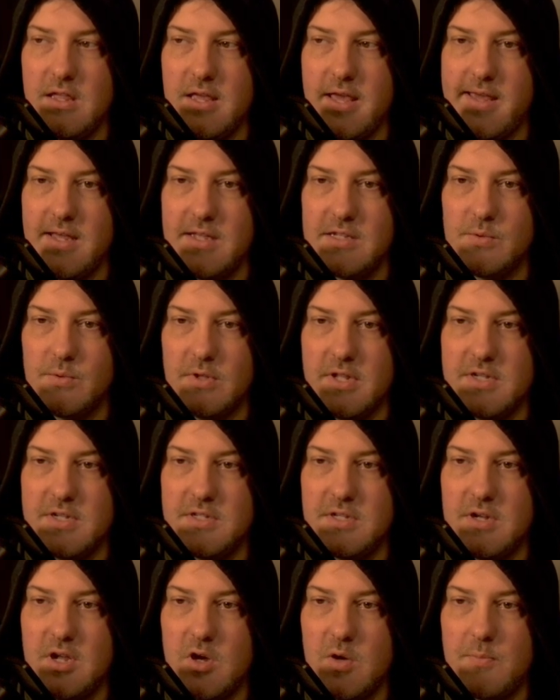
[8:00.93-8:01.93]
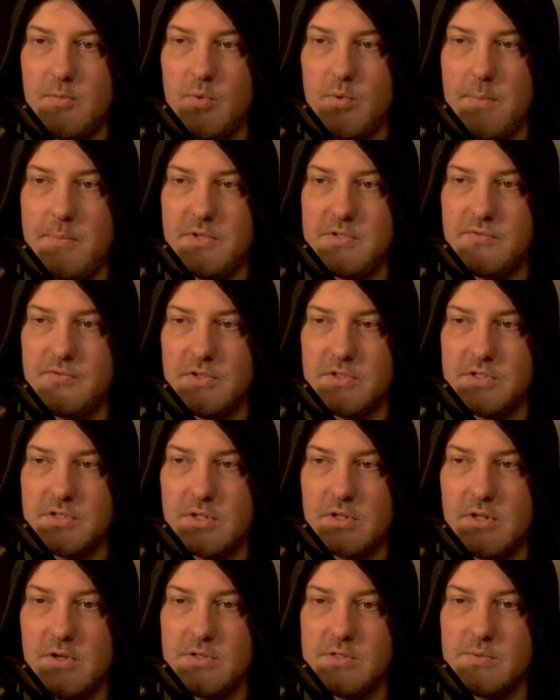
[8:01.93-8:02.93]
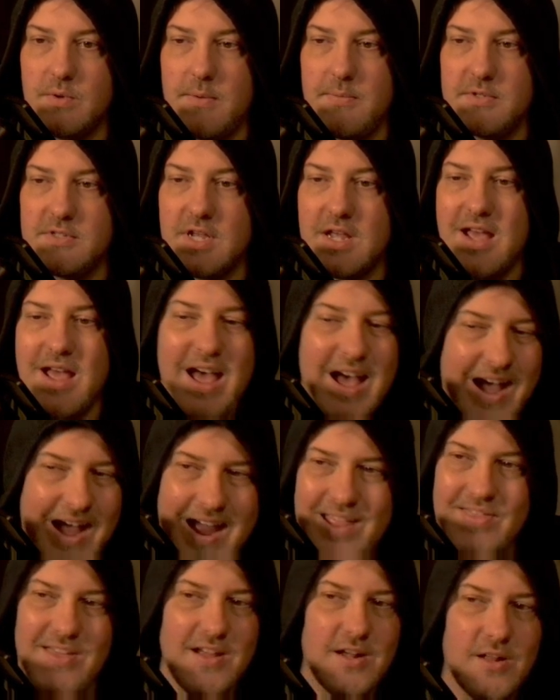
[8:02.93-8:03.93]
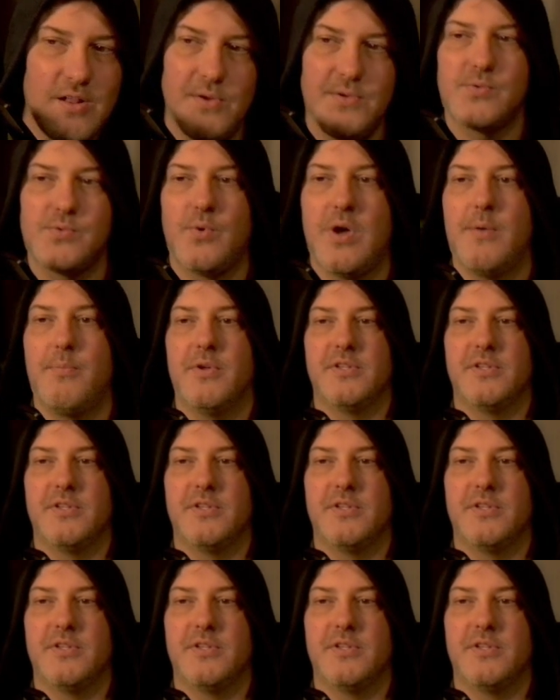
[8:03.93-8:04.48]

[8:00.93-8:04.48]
EA has relented. Open weapon versus closed weapon. I think closed